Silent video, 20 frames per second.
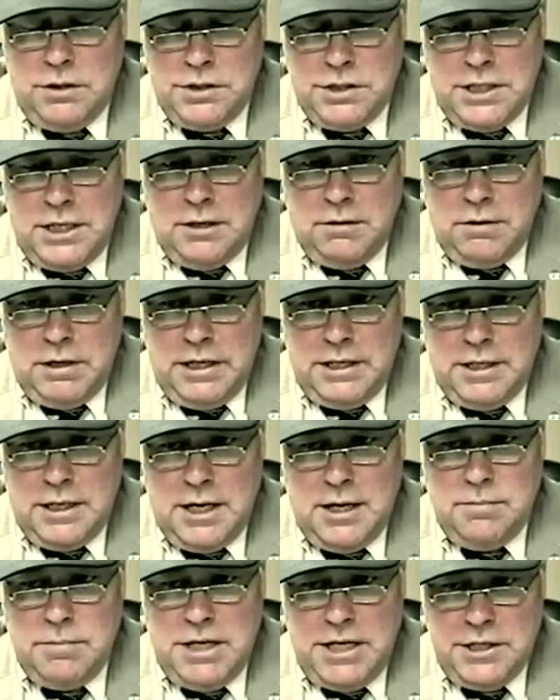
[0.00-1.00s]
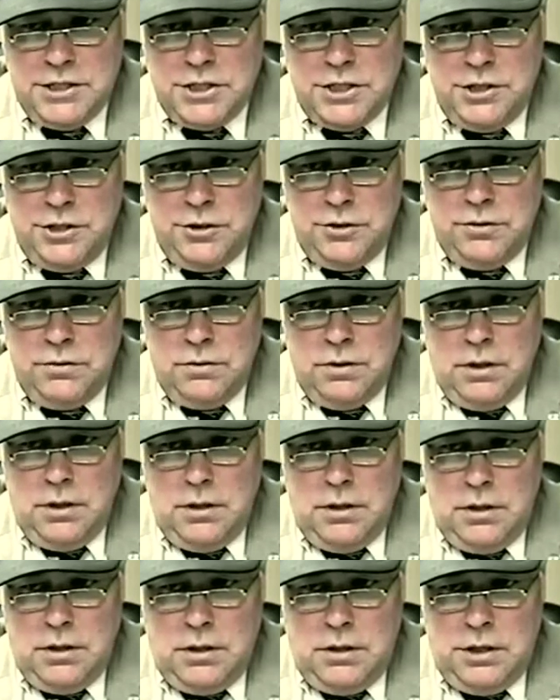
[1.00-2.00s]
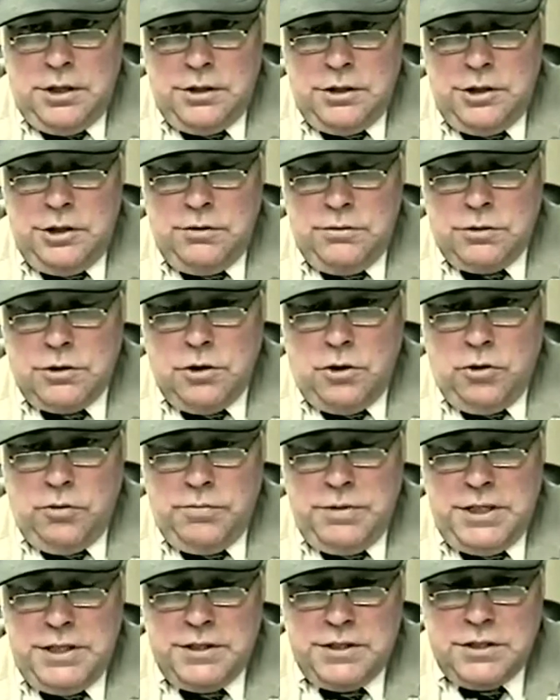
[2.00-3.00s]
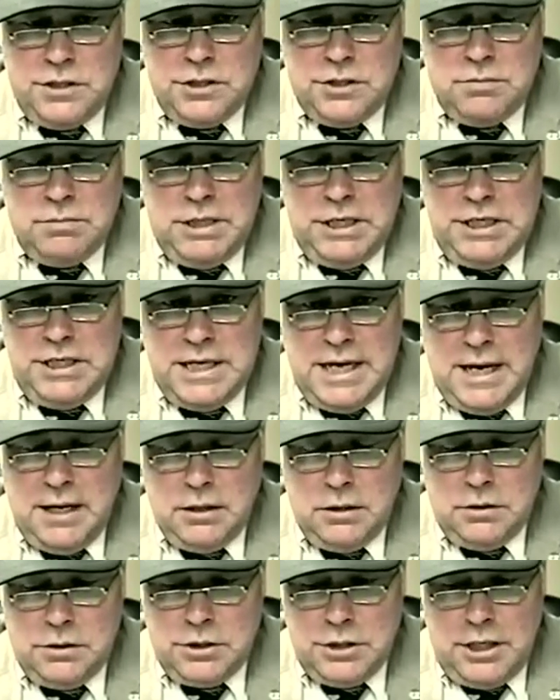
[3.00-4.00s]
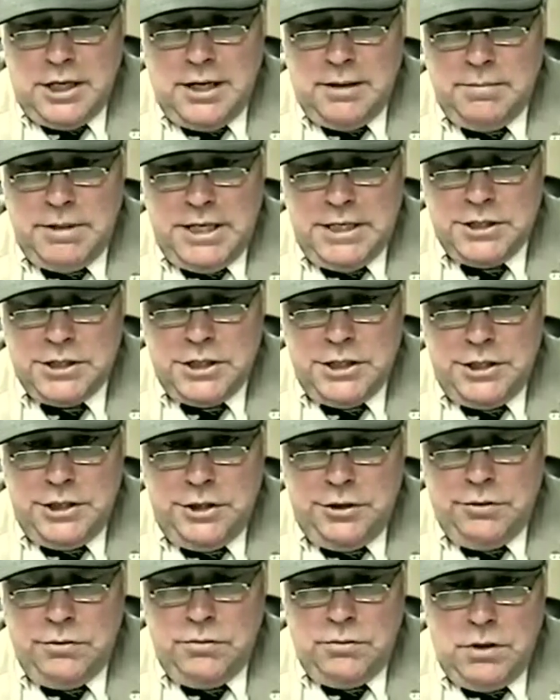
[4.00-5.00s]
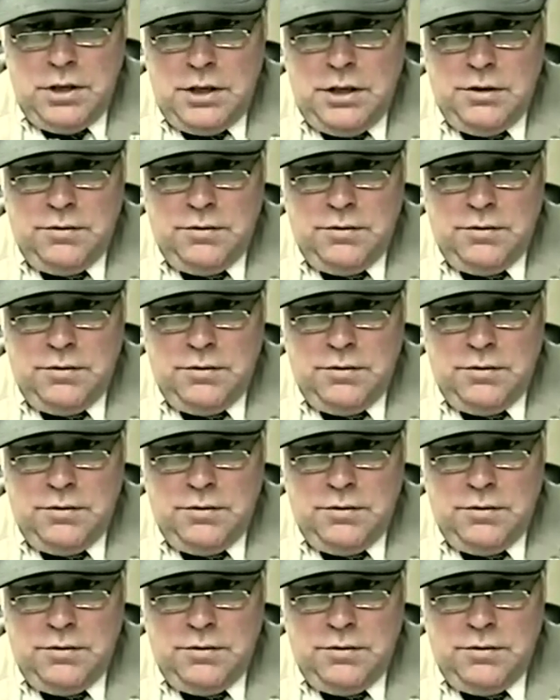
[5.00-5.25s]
Is that right? And I'm asking you and you told me it's this many dollars, and I'm asking you